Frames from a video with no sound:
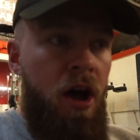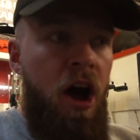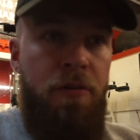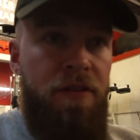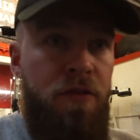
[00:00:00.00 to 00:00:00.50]

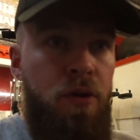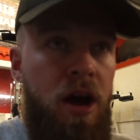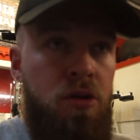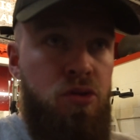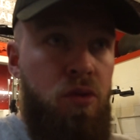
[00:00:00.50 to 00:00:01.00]
Halfway through
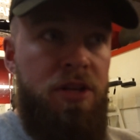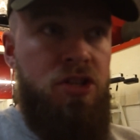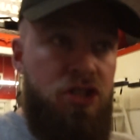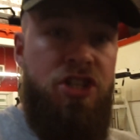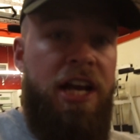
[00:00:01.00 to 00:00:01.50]
it, I was already
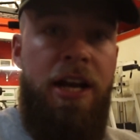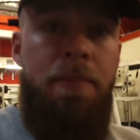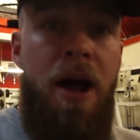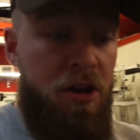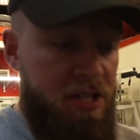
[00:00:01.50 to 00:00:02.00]
just jiggling
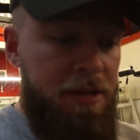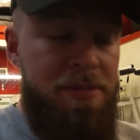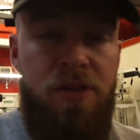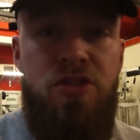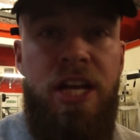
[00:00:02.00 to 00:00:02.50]
about. I could see
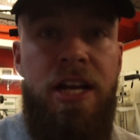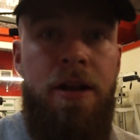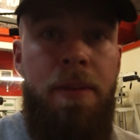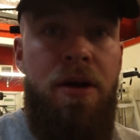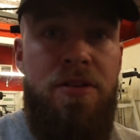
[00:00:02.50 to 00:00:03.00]
myself
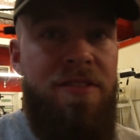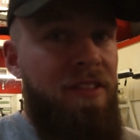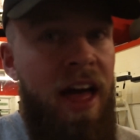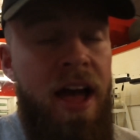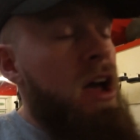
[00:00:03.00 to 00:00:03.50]
jiggling about and stuff
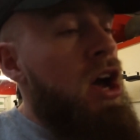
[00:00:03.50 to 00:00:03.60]
like that.